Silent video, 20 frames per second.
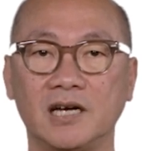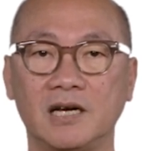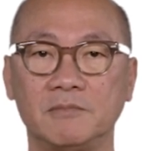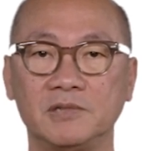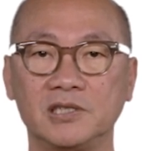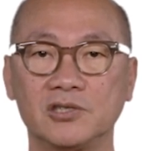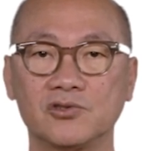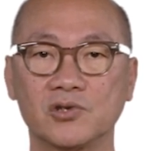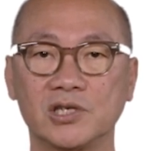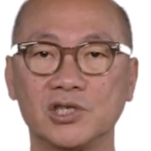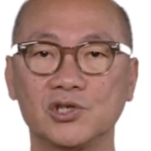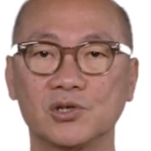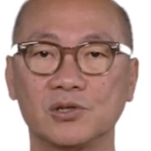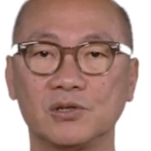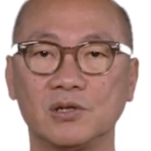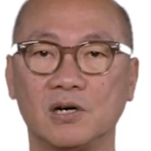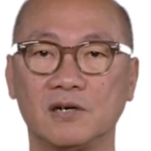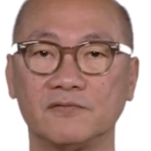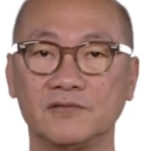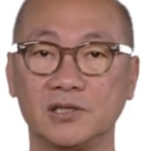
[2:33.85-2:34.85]

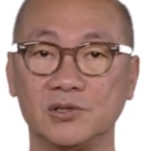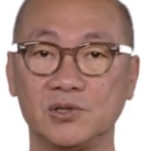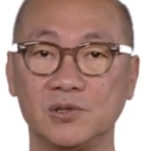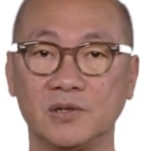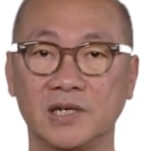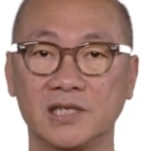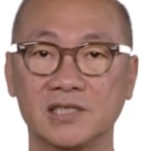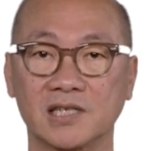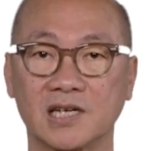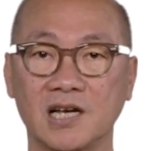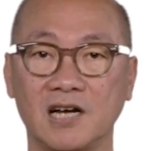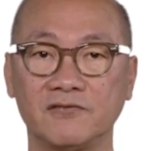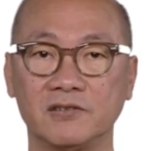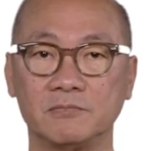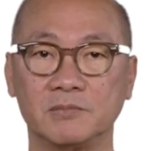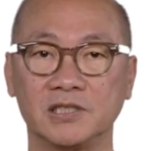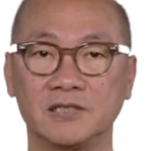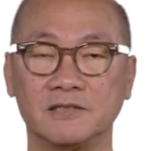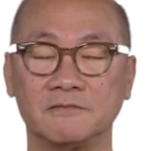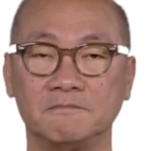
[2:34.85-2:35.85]
Administration of the U.S.
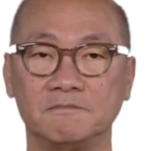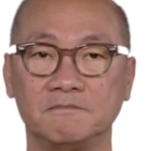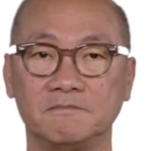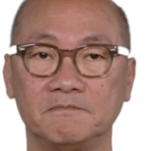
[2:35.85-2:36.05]
government.